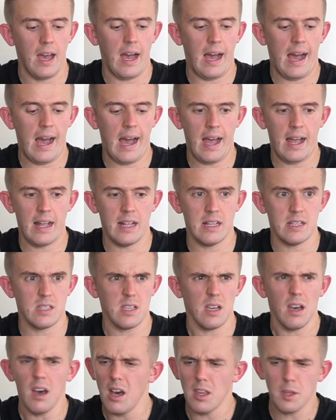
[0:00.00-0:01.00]
and
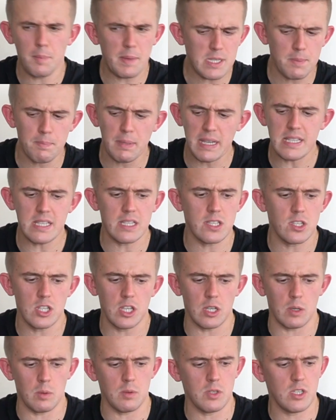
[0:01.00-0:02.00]
other bits and pieces
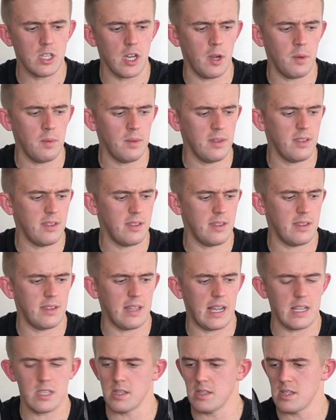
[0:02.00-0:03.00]
too. So
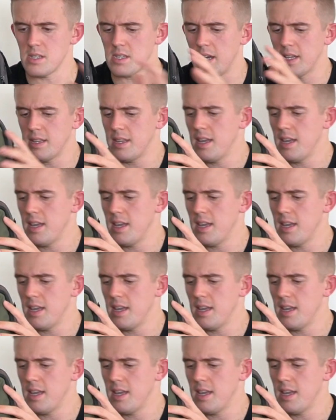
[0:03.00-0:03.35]
that's on the side